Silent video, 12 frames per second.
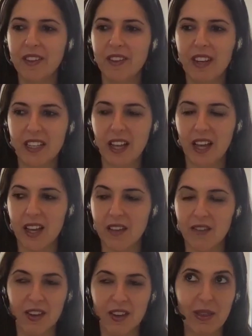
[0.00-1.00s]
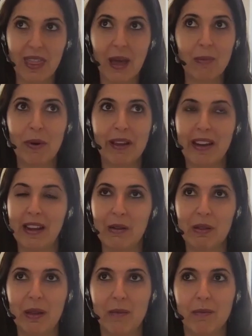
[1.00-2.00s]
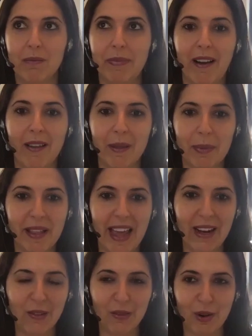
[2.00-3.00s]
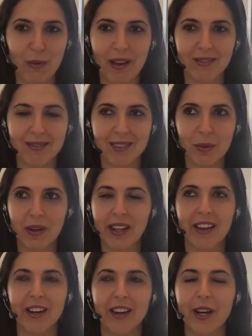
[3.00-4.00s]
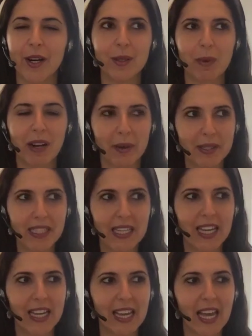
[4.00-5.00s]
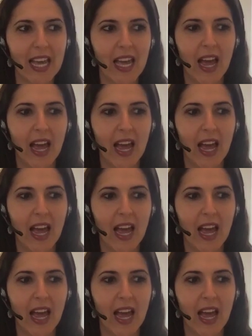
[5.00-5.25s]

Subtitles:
even though at that point I'd only been on the planet for about 20 years, but I was like,